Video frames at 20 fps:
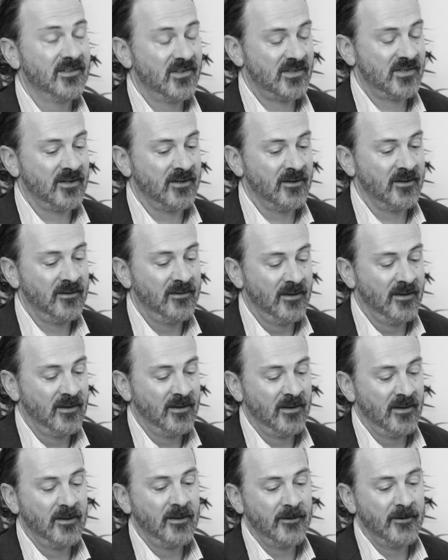So
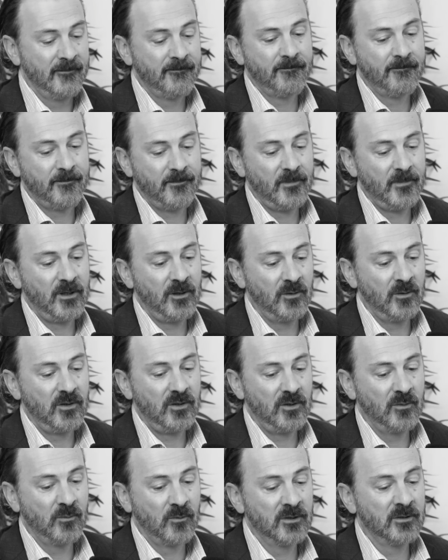
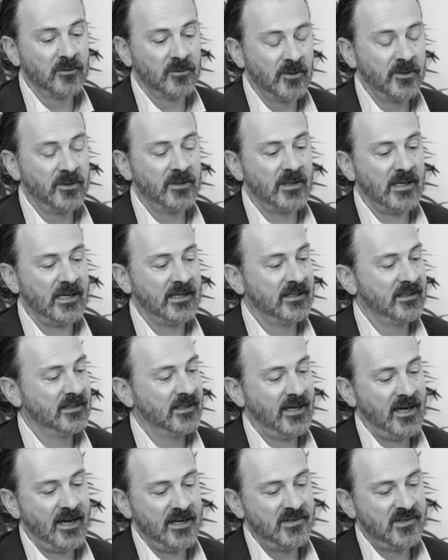you you want to learn, and in
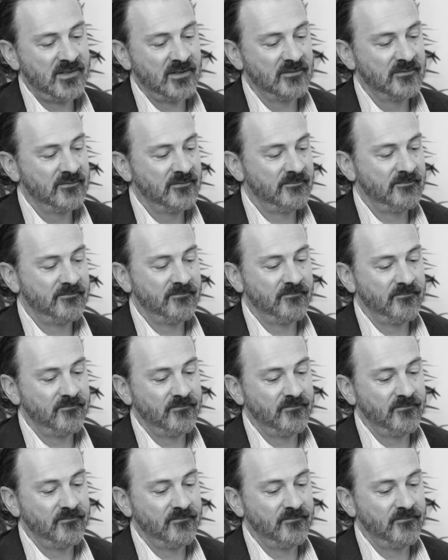the case of